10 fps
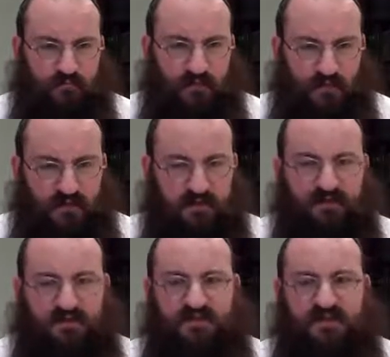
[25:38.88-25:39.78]
Okay,
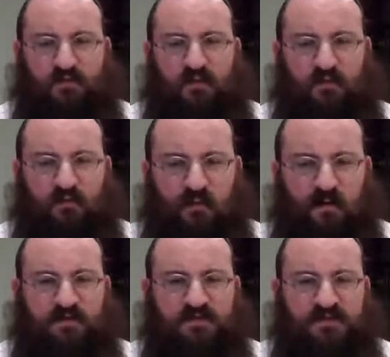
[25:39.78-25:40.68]
so step number
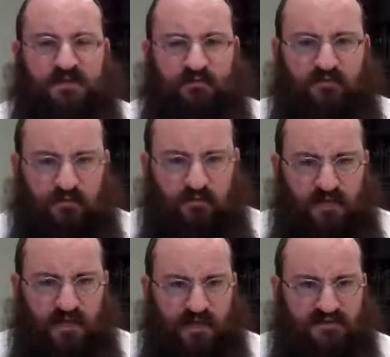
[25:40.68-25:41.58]
one, subdue
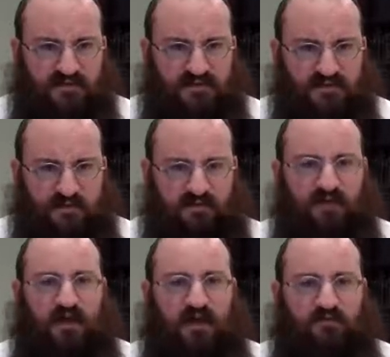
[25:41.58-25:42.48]
the animal soul.
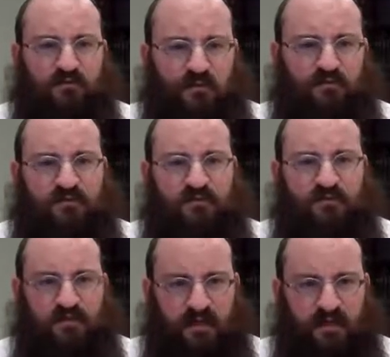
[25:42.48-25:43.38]
Don't
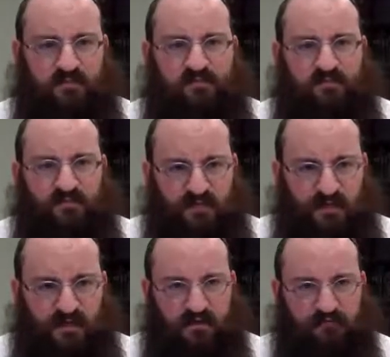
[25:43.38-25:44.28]
let him
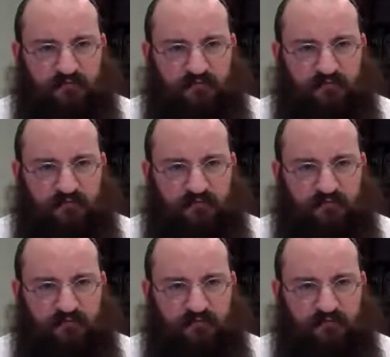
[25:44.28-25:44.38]
speak.